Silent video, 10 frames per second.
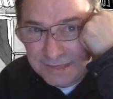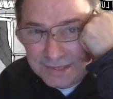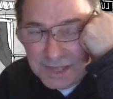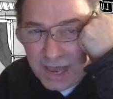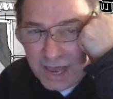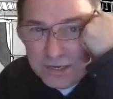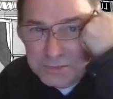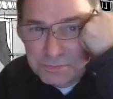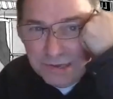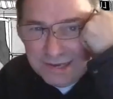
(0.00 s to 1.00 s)
or as
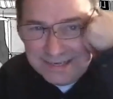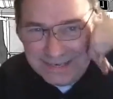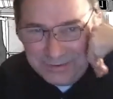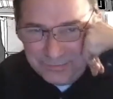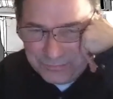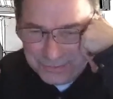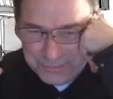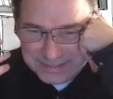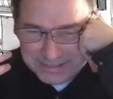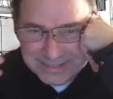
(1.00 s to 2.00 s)
big an
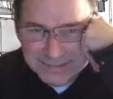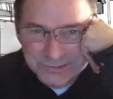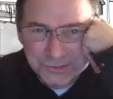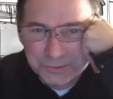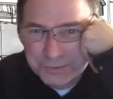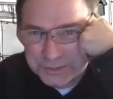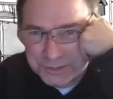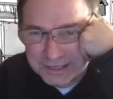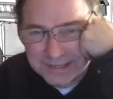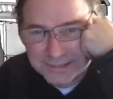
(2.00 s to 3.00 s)
influence as Jewish
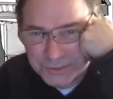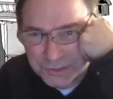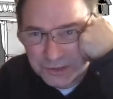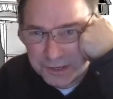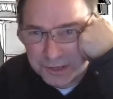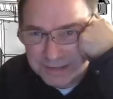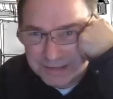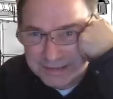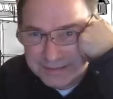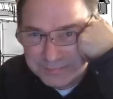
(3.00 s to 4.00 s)
culture on me,
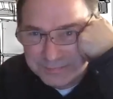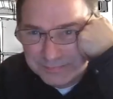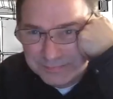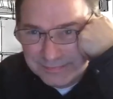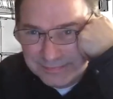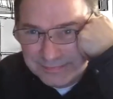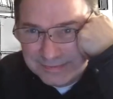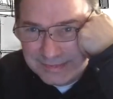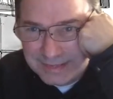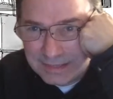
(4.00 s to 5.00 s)

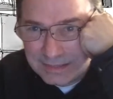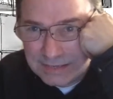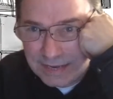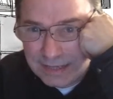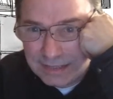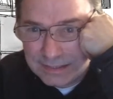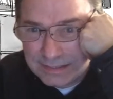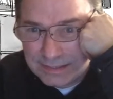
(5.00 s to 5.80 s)
the Italian